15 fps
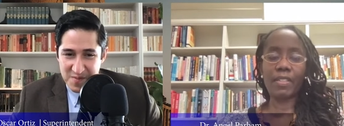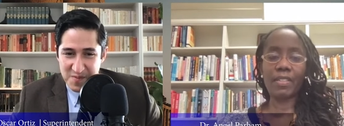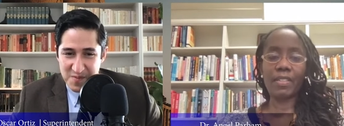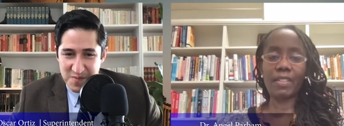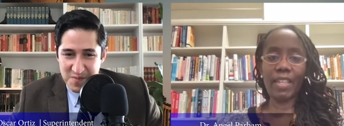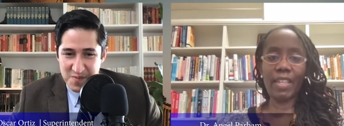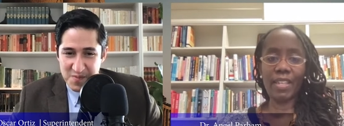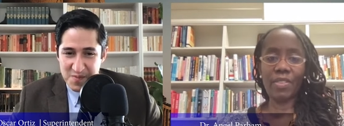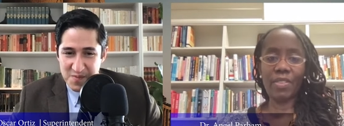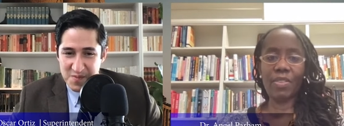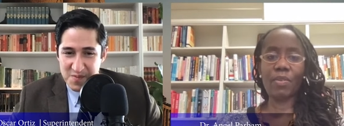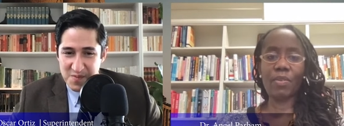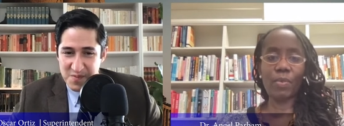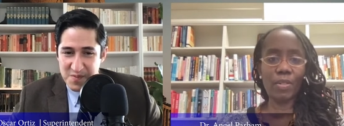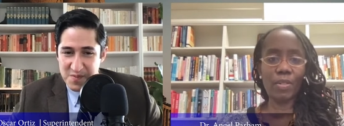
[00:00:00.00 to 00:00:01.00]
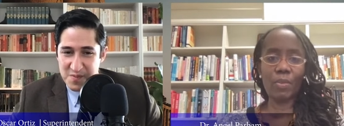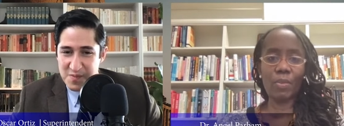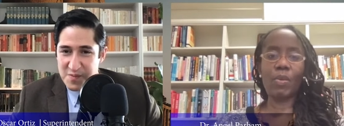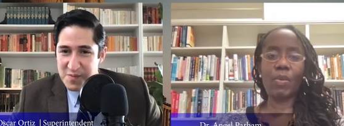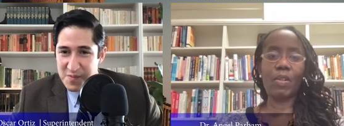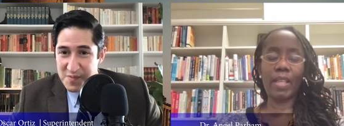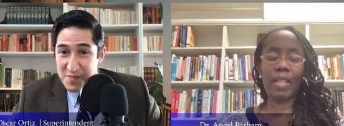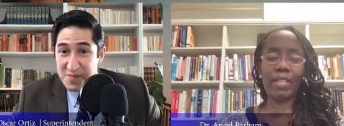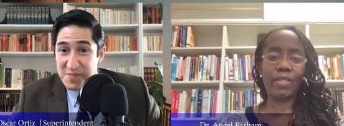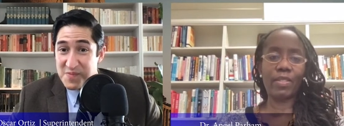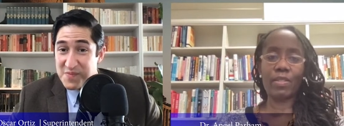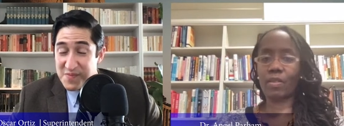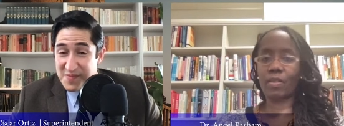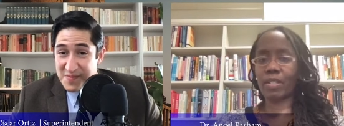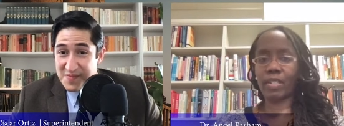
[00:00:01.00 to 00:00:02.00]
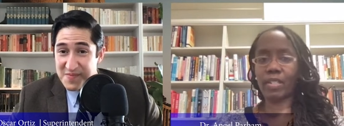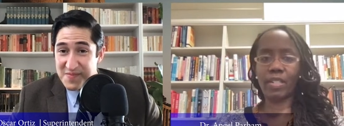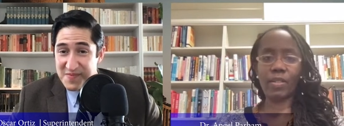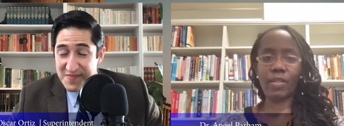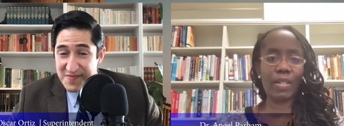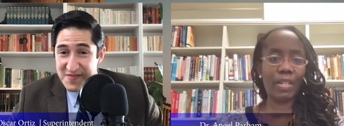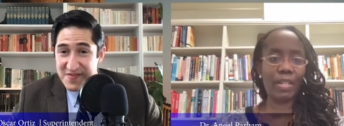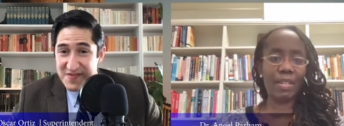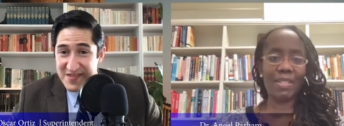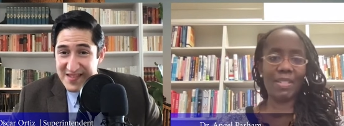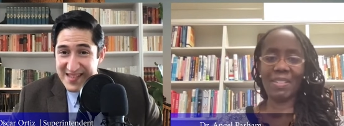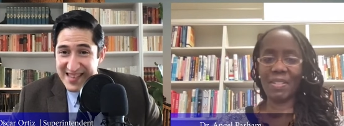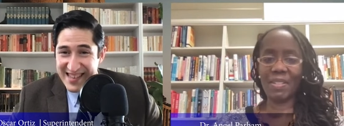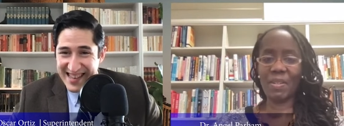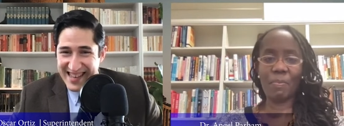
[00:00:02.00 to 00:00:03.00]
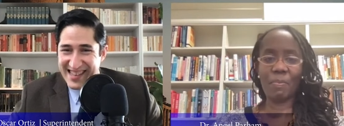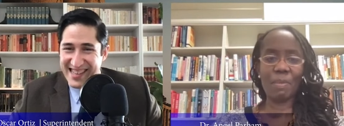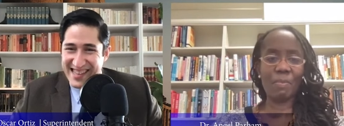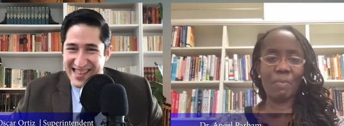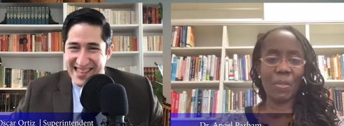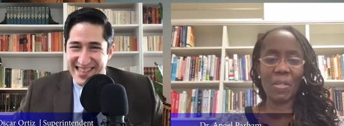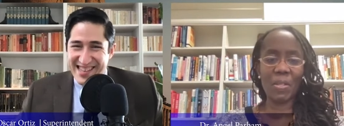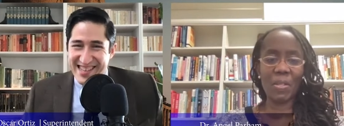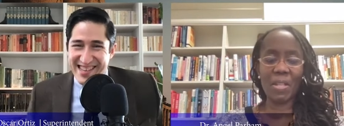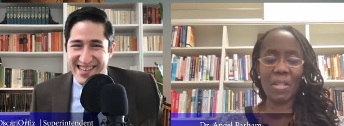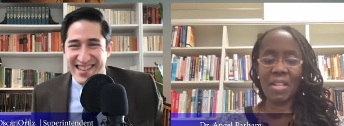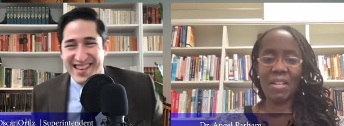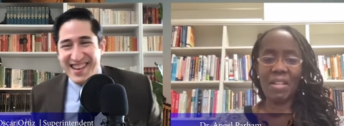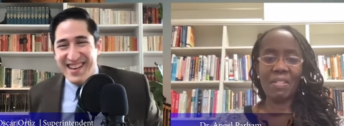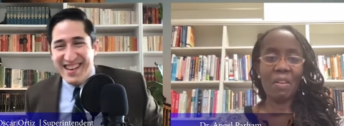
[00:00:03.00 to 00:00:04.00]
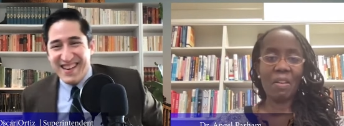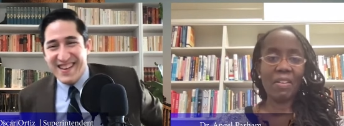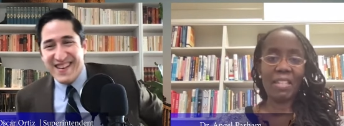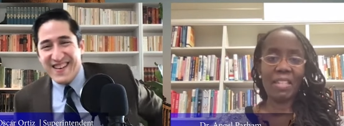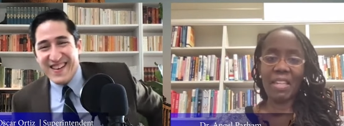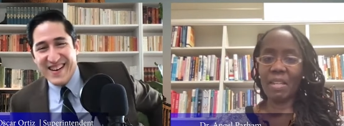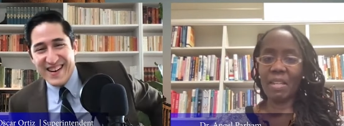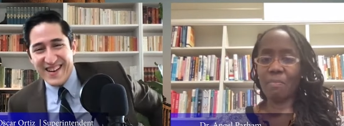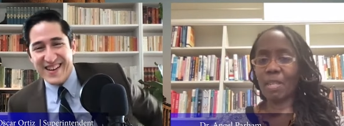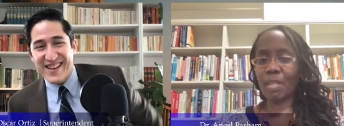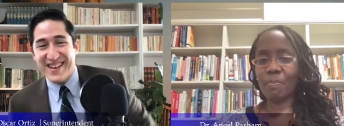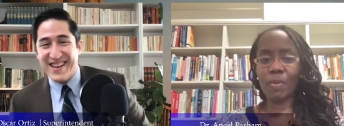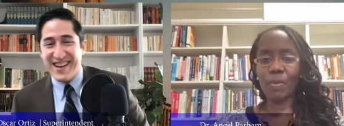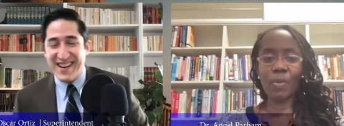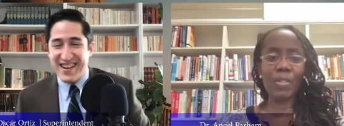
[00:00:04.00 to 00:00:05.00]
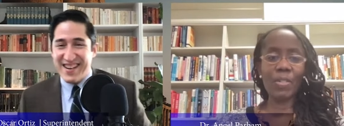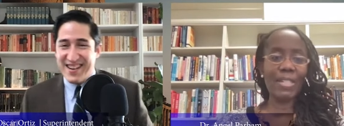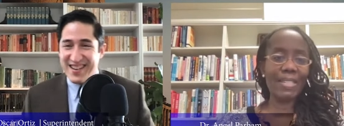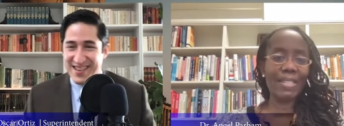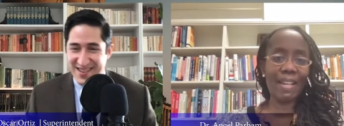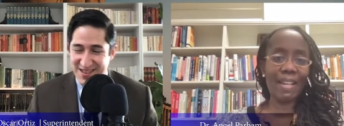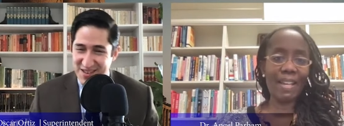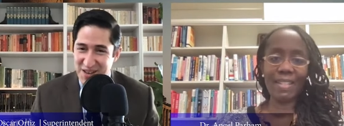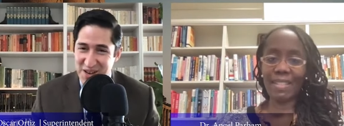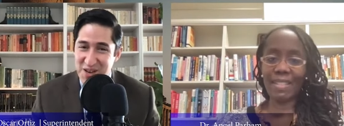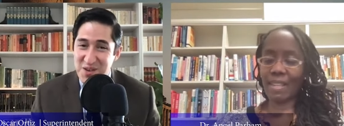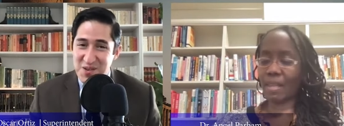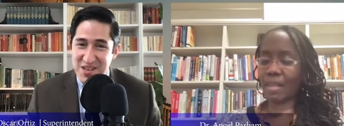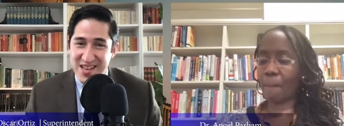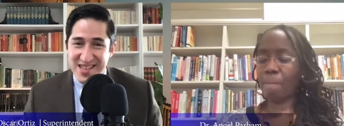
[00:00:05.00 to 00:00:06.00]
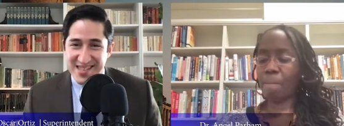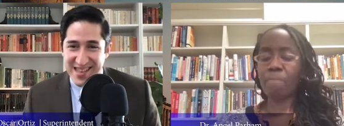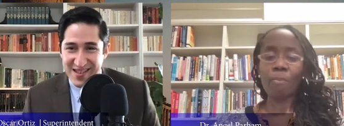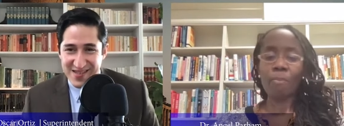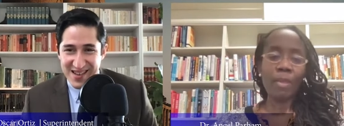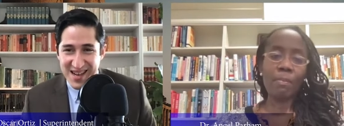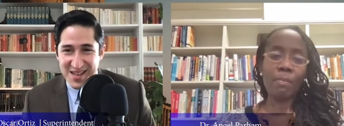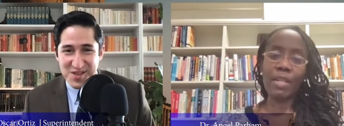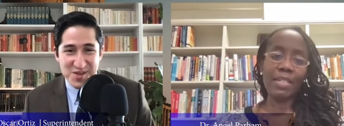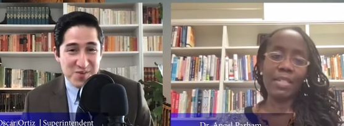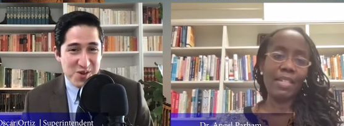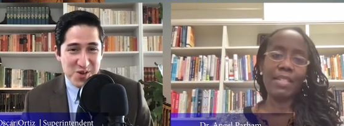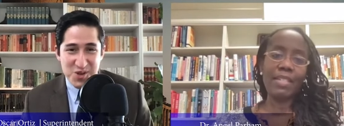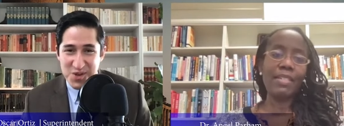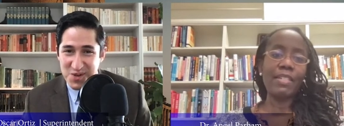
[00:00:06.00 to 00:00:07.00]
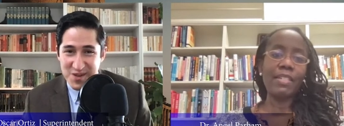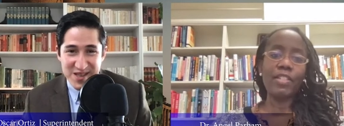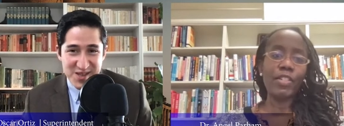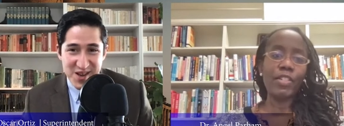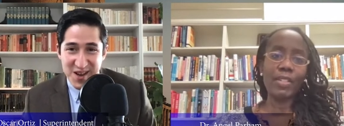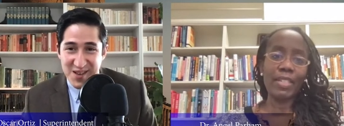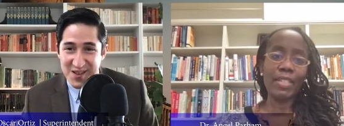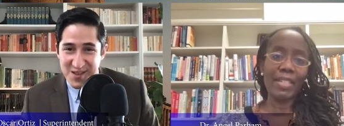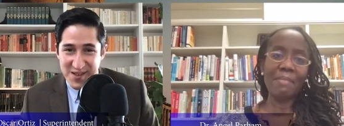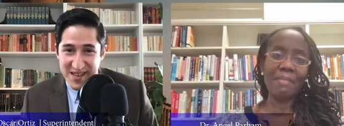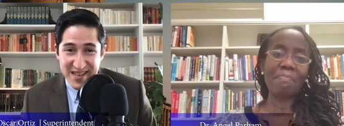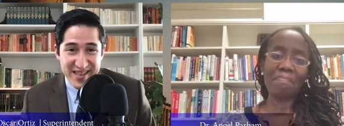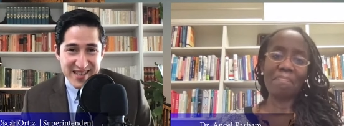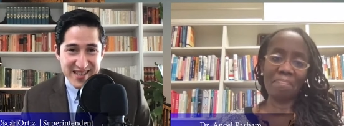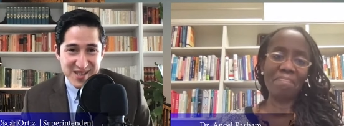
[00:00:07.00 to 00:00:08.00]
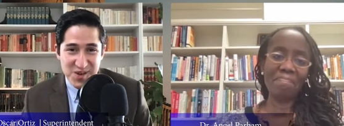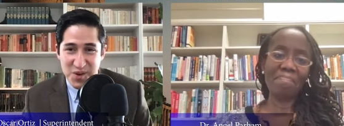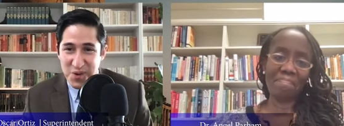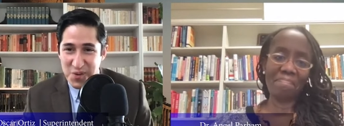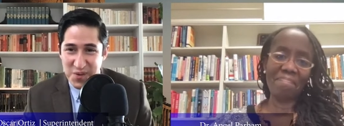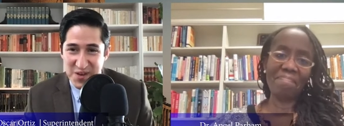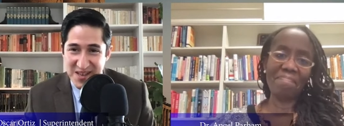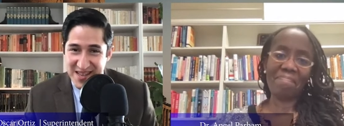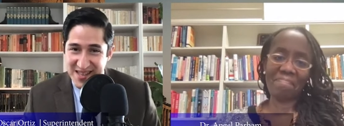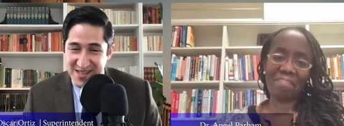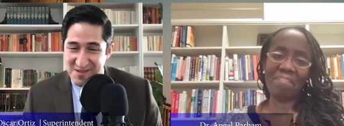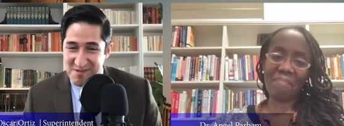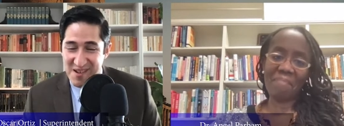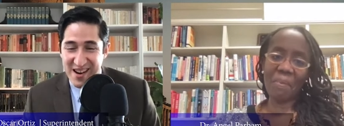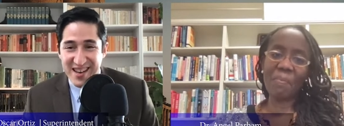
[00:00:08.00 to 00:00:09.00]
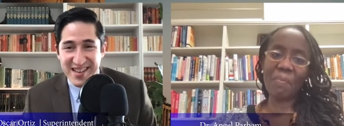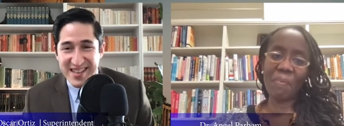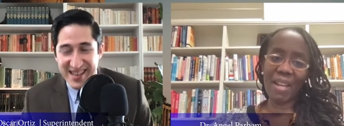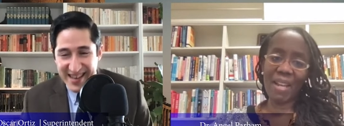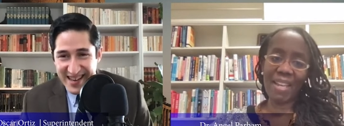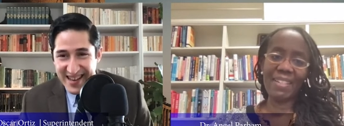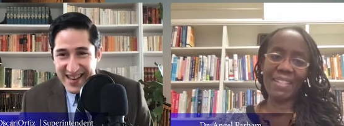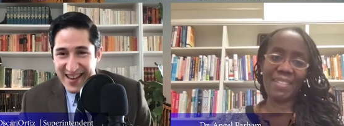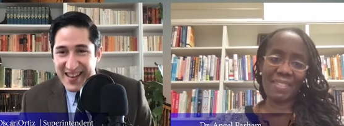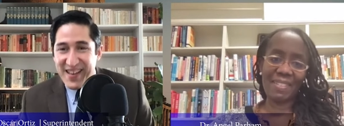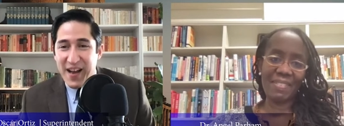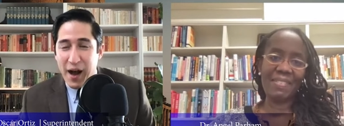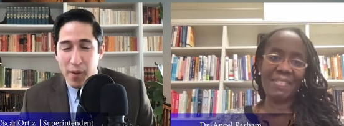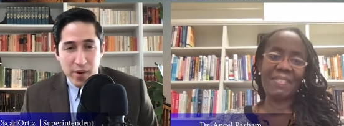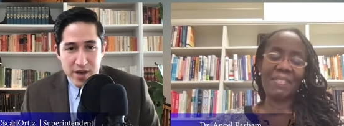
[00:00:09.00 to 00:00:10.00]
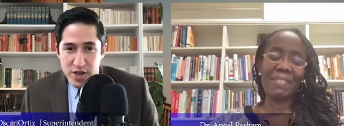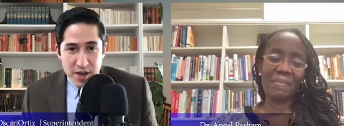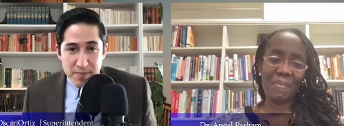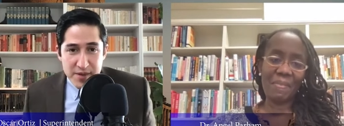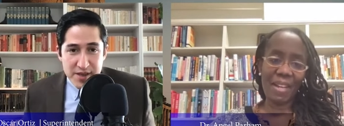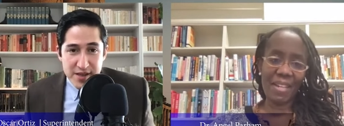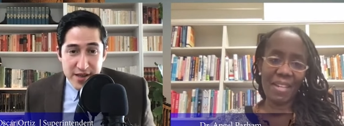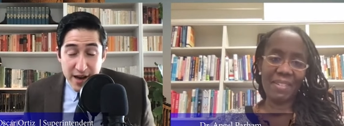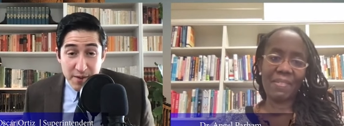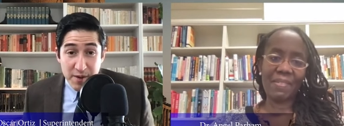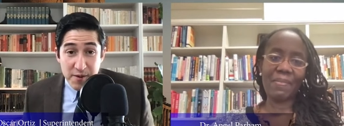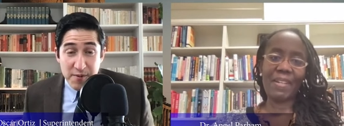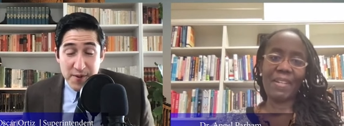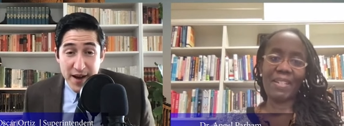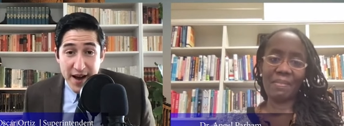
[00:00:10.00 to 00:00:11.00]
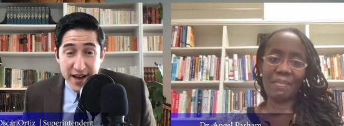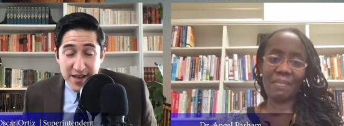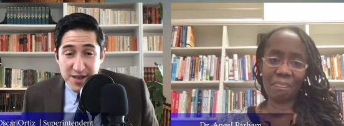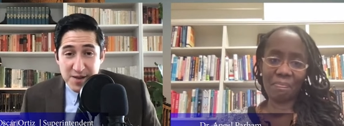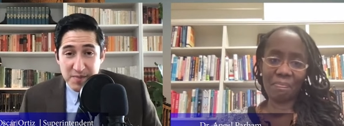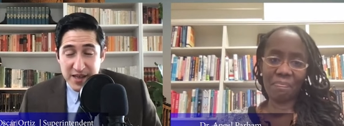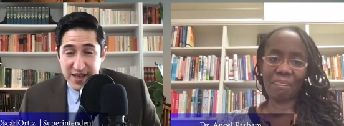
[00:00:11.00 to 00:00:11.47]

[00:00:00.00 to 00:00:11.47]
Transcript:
Speaker 1: in the renewal and started hearing, you know, people talking and people criticizing
Speaker 2: it. Oh yes, how controversial this whole thing is, right? I want to jump into that real fast